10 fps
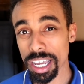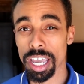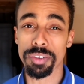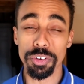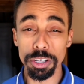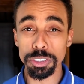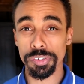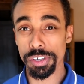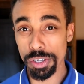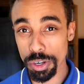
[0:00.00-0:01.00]
And for those
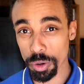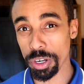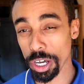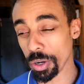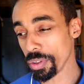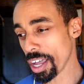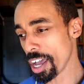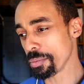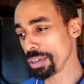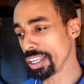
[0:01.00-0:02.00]
of you who don't know,
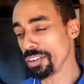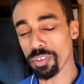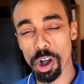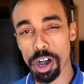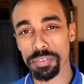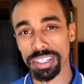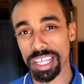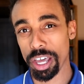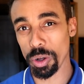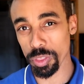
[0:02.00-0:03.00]
I've been involved in
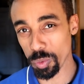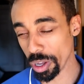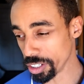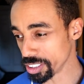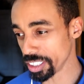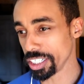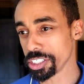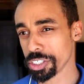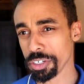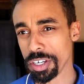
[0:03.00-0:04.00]
the health and wellness
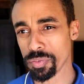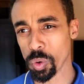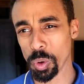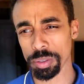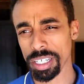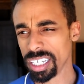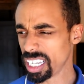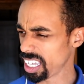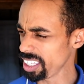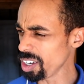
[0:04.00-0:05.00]
industry for
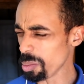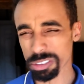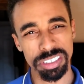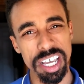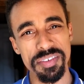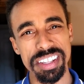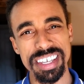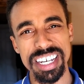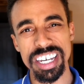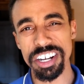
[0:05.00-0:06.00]
I think almost
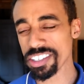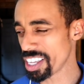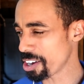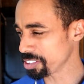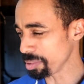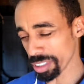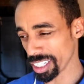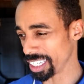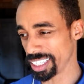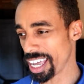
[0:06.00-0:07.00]
17 years now or something
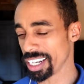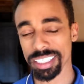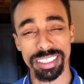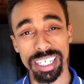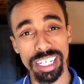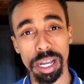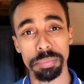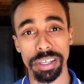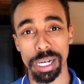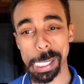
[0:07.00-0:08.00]
like that. It's getting
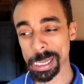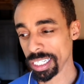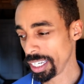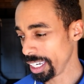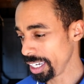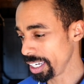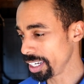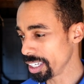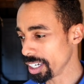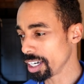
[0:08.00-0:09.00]
up there.
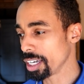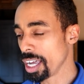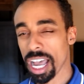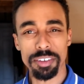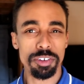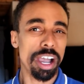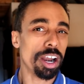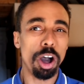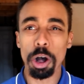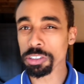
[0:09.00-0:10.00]
And uh, I've
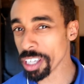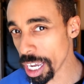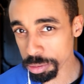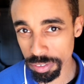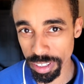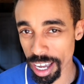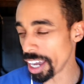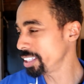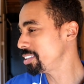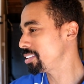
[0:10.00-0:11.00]
tried all types of
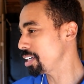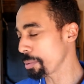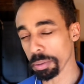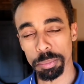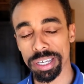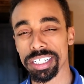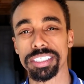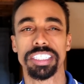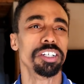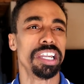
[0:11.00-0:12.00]
diets,
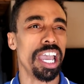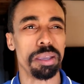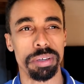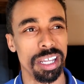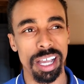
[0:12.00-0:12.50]
supplements, you name it.